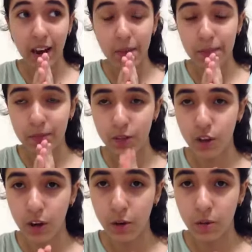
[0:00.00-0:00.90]
I'm
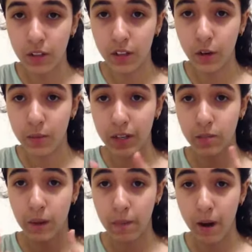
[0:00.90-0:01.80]
talking really little because
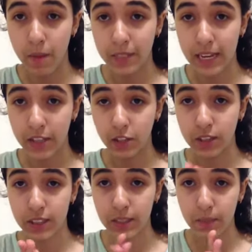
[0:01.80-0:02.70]
my mom is actually
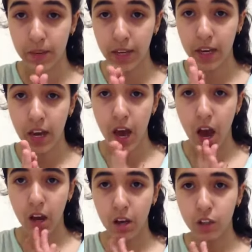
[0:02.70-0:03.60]
sleeping.
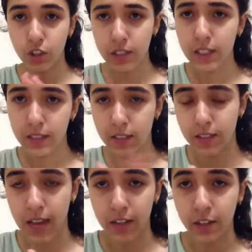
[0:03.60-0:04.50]
Uh, she
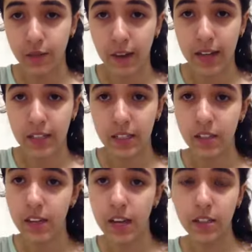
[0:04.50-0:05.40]
is actually fasting
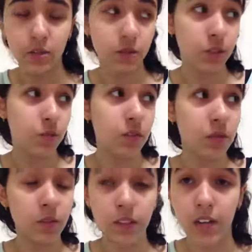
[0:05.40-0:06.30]
today, so she's really,
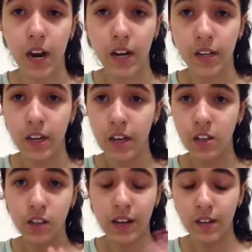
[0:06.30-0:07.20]
really tired.
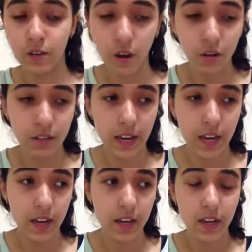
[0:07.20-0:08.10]
She had a long
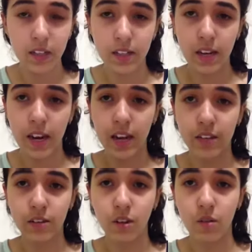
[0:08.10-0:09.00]
day today,
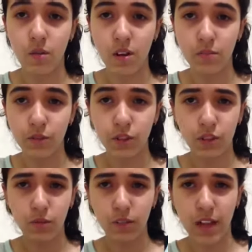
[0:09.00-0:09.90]
so um, she's
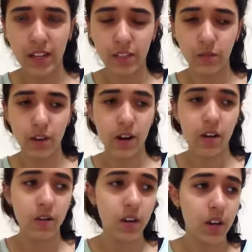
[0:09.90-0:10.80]
just relaxing right
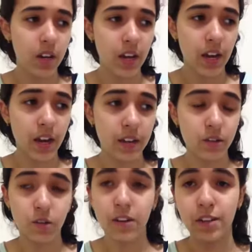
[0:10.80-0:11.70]
now. And
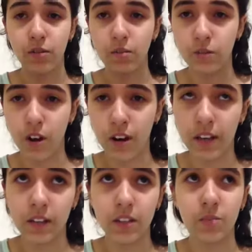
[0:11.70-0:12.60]
so that's why I'm talking
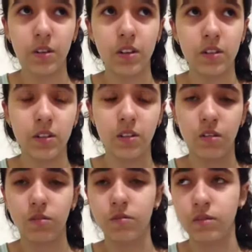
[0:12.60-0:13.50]
less because, you
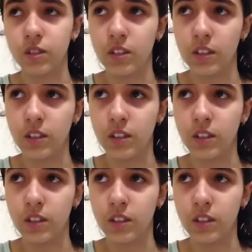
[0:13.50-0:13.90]
know, she